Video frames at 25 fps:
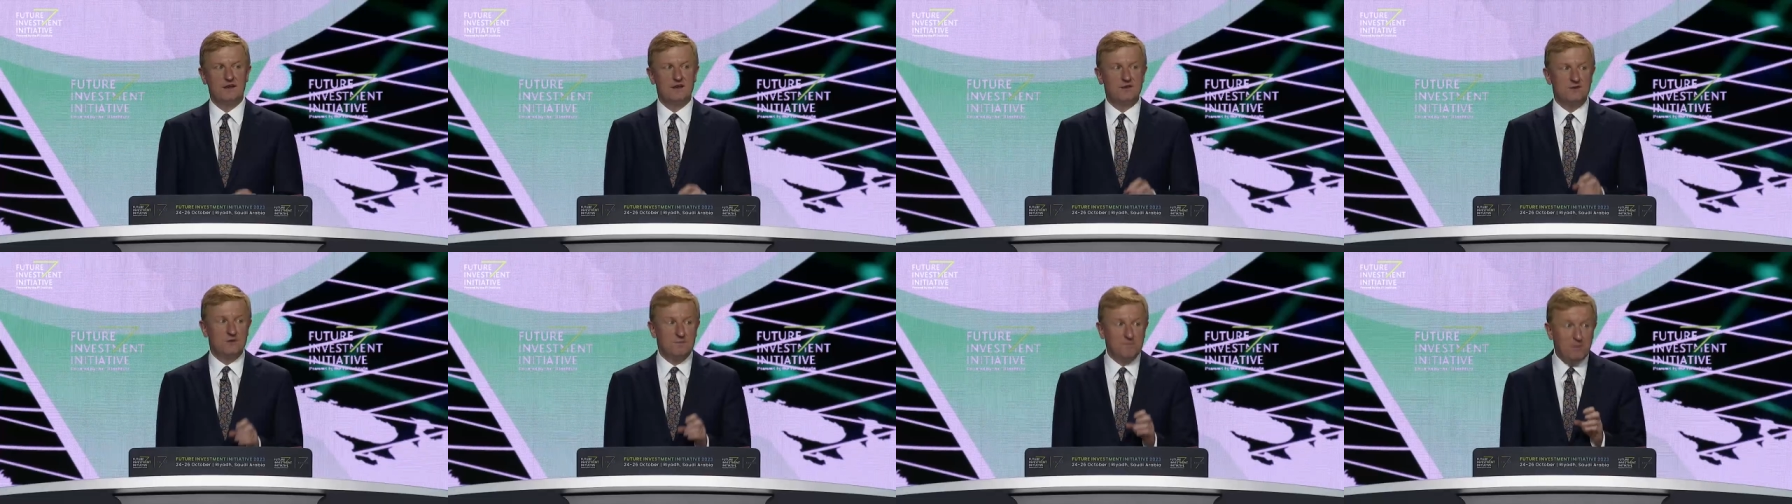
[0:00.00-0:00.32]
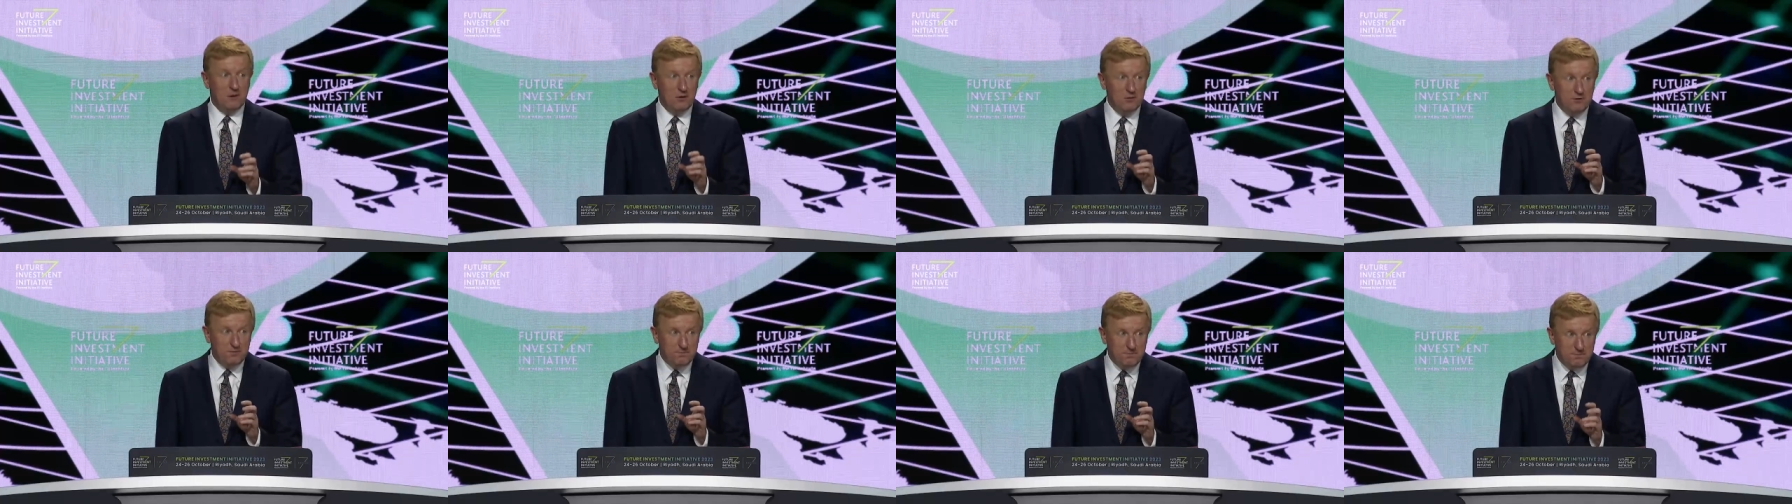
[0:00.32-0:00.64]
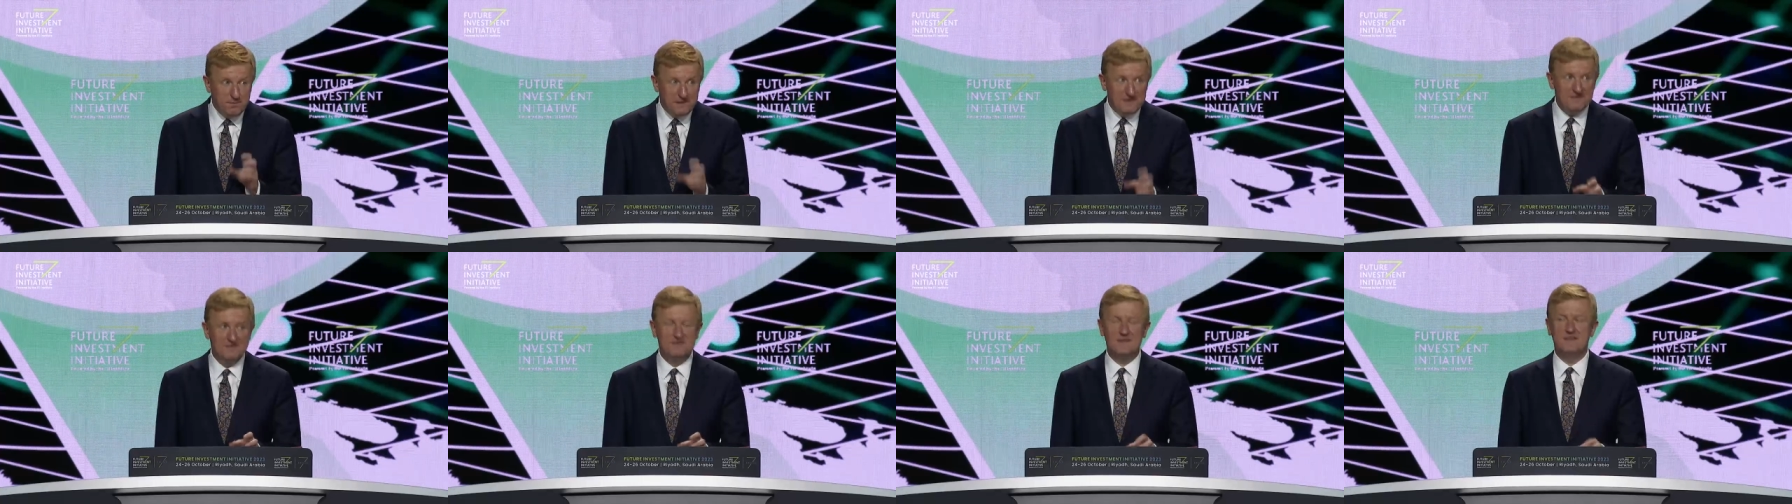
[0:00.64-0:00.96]
to both
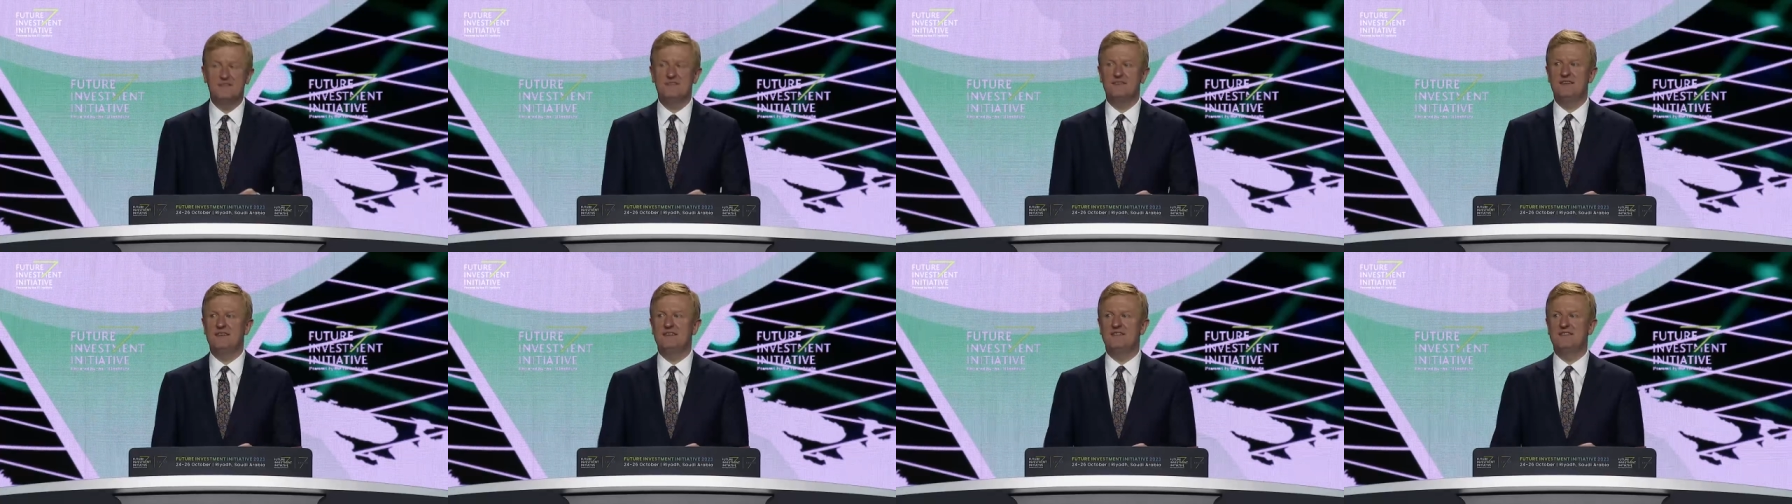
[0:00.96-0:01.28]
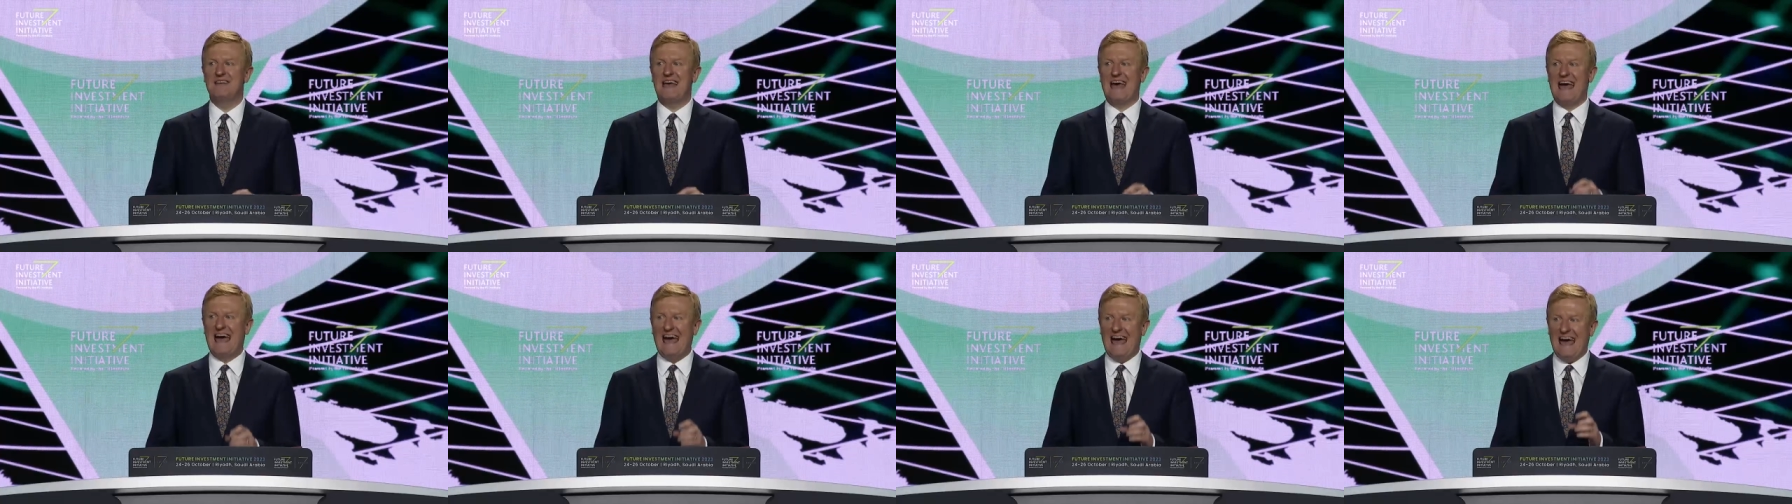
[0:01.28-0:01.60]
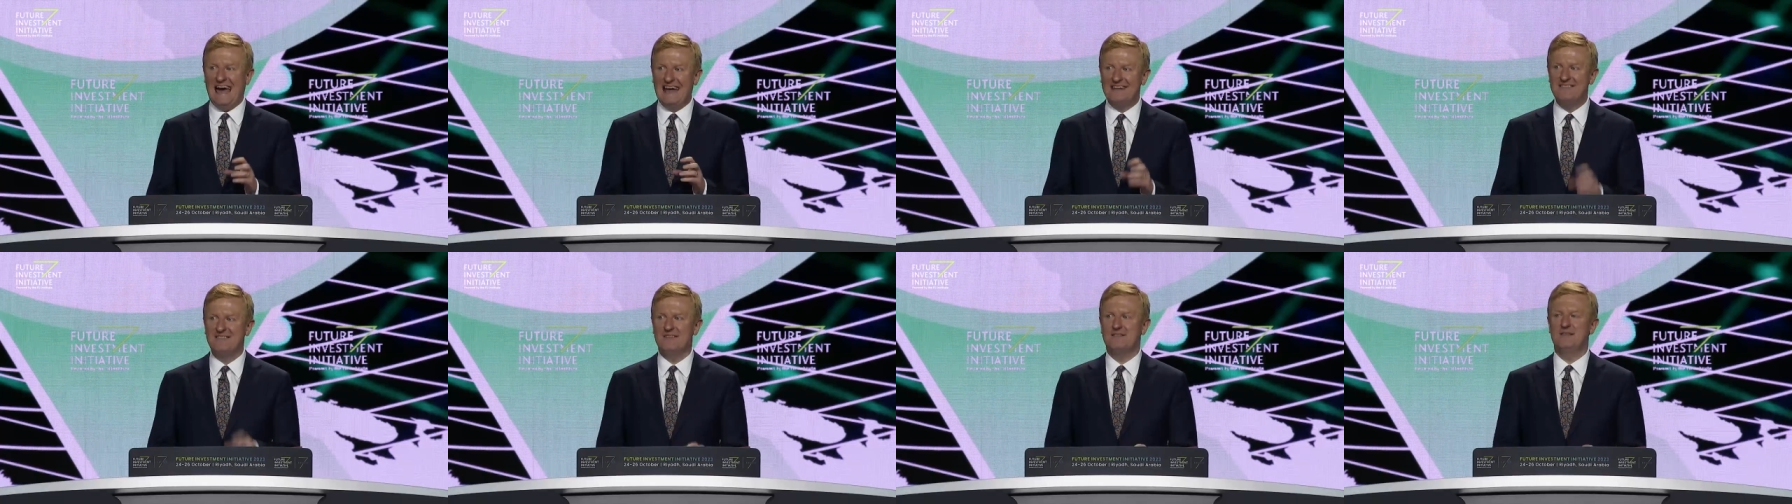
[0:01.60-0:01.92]
businesses
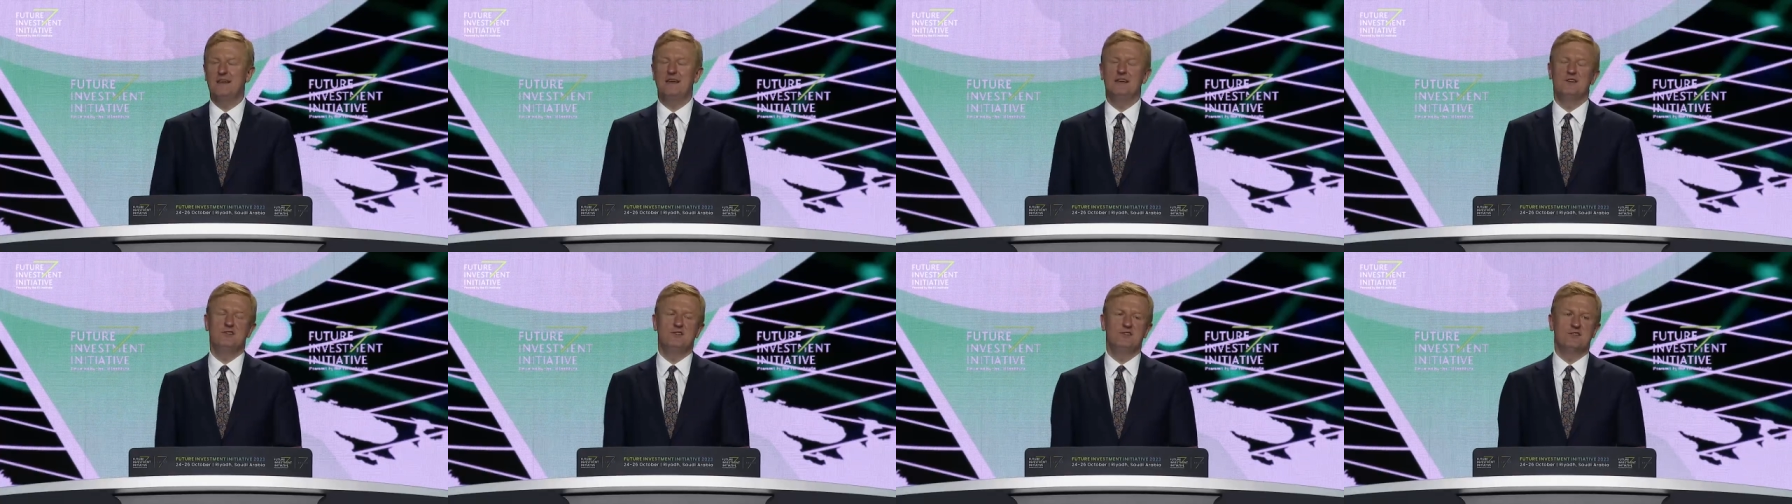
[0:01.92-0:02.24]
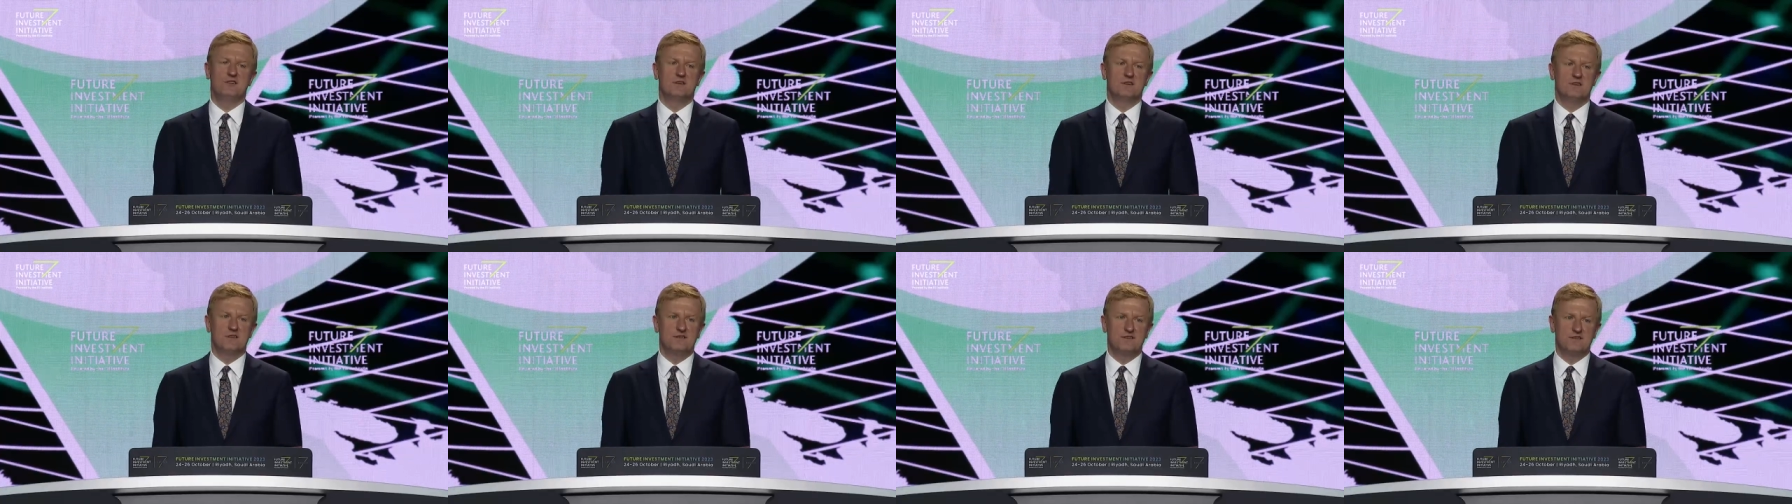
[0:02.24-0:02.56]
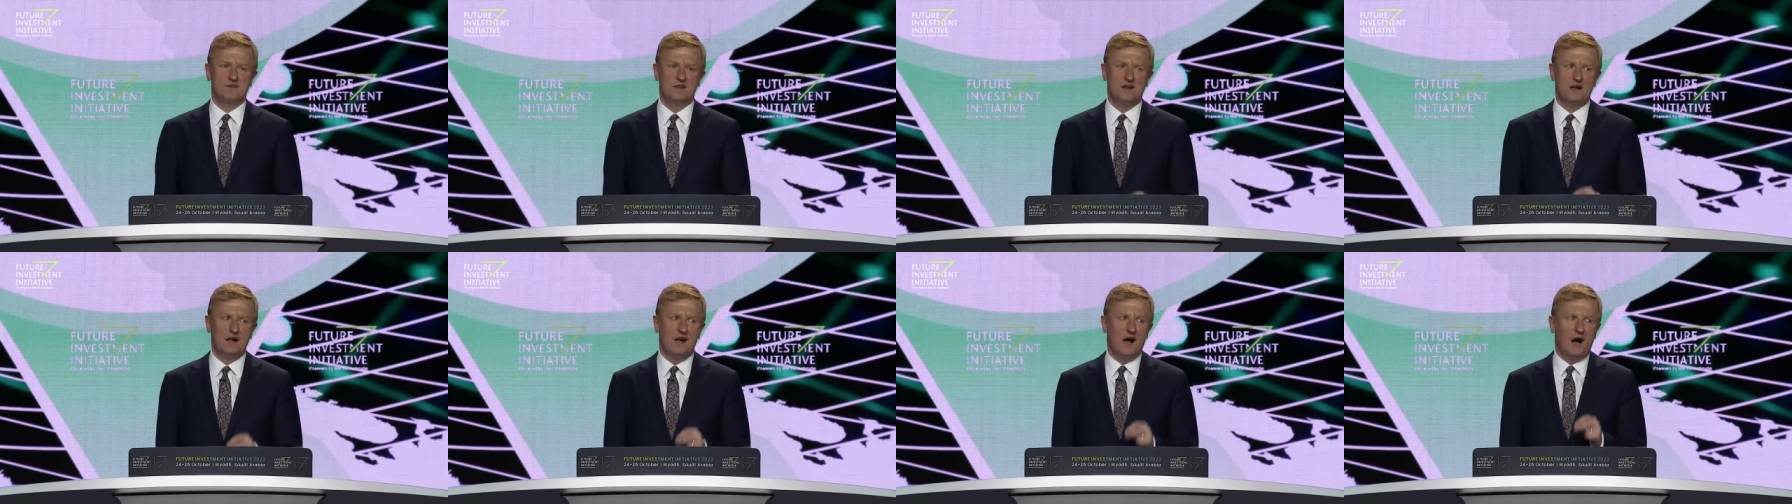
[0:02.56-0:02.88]
and nations